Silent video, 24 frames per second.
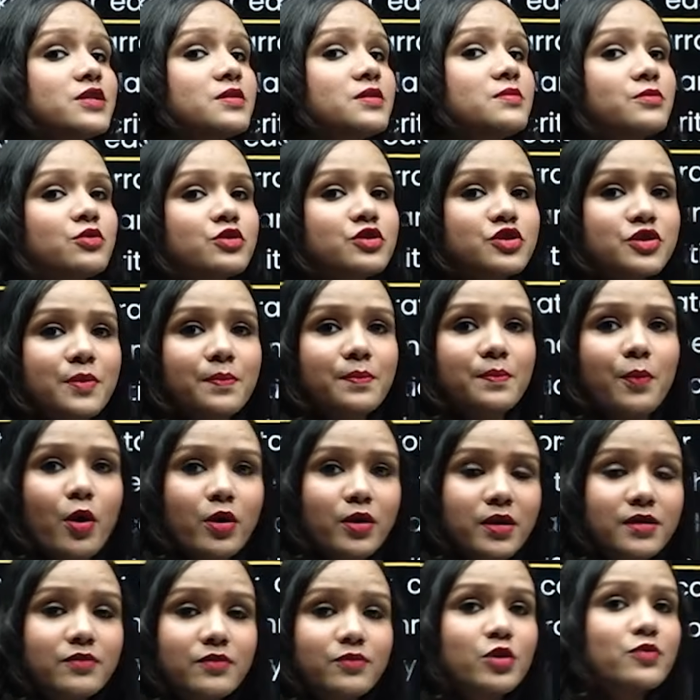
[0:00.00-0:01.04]
most
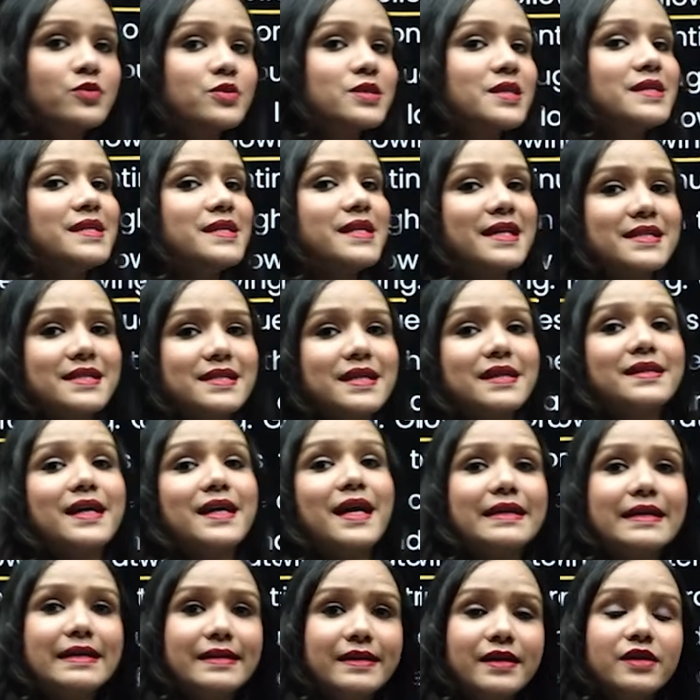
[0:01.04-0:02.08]
important, what was the next thing that
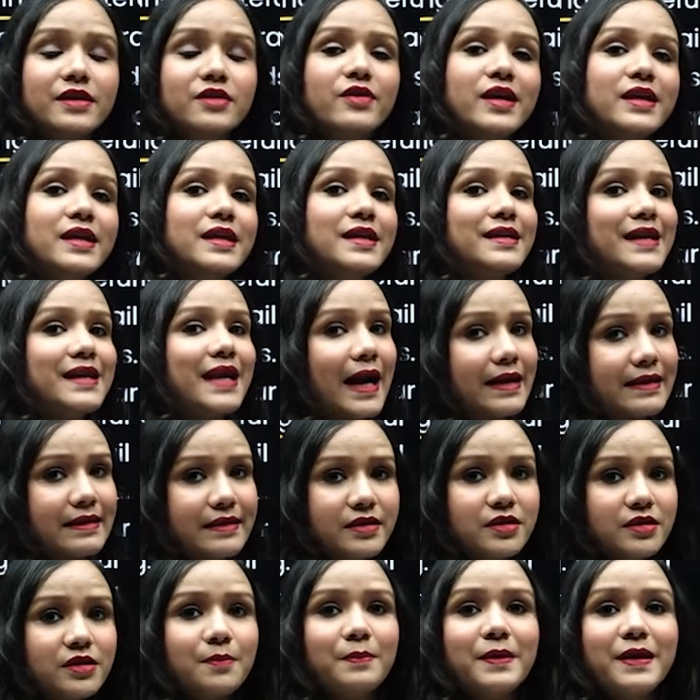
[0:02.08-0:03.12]
he did when he landed
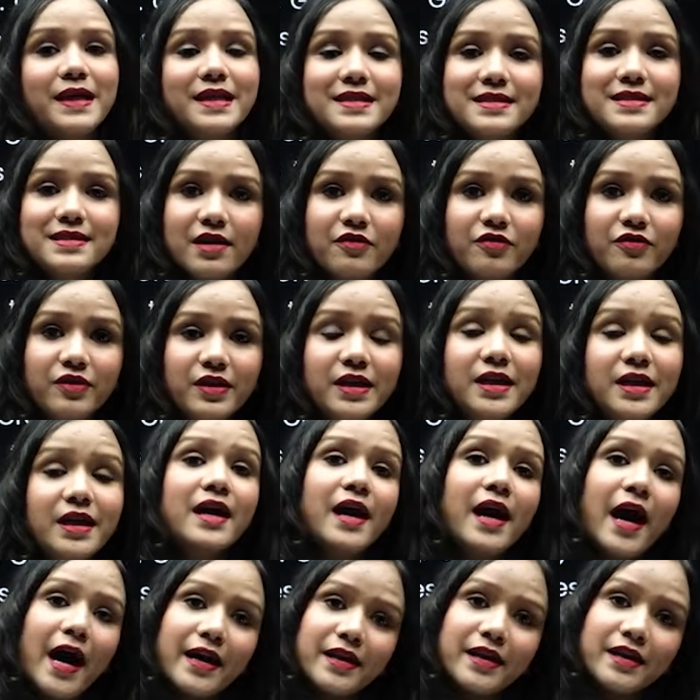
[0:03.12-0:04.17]
the plane safely,
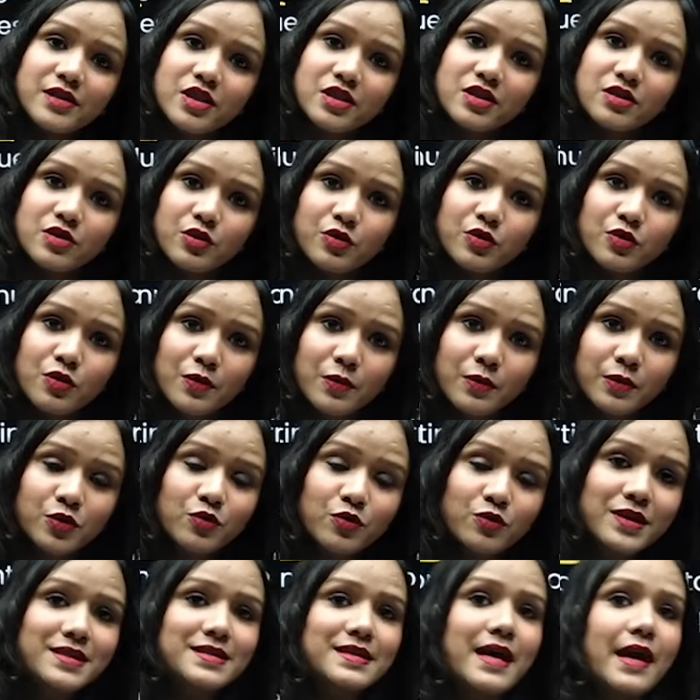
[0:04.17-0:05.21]
and he just, took
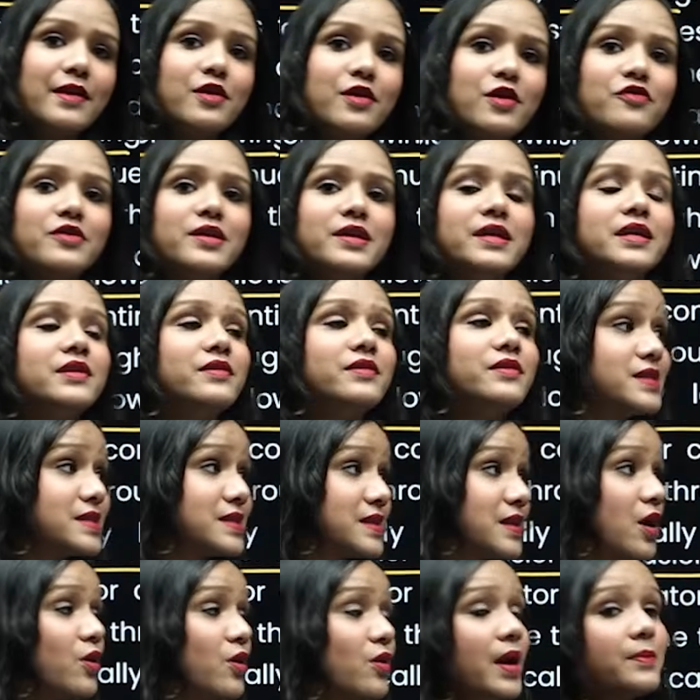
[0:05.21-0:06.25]
a sigh of relief, just
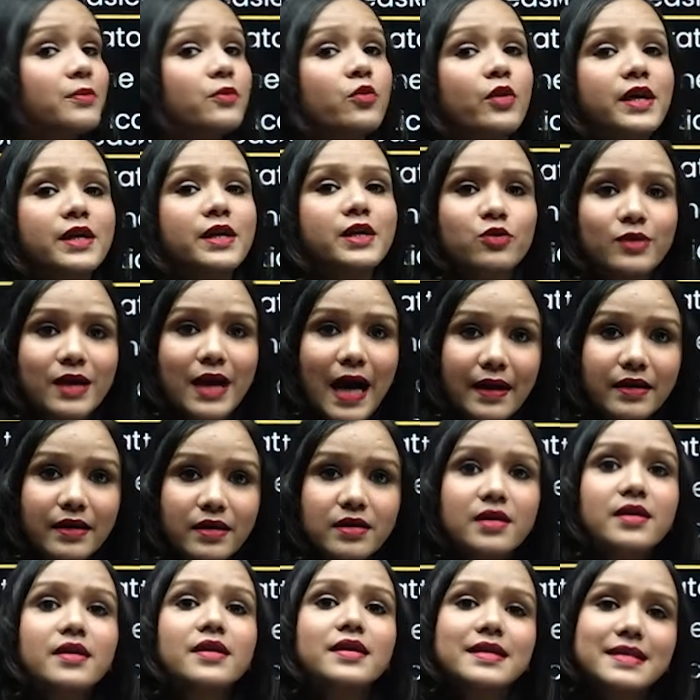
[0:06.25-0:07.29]
now I'm going to land
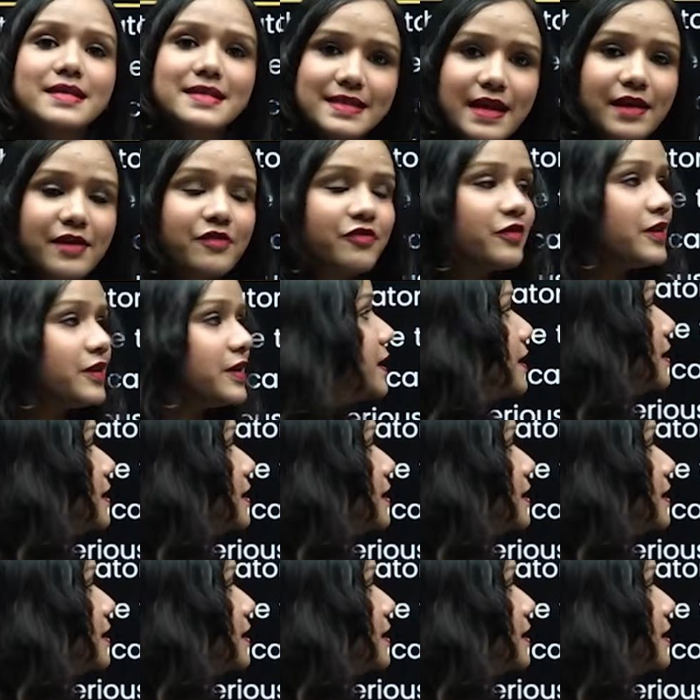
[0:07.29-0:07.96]
safely,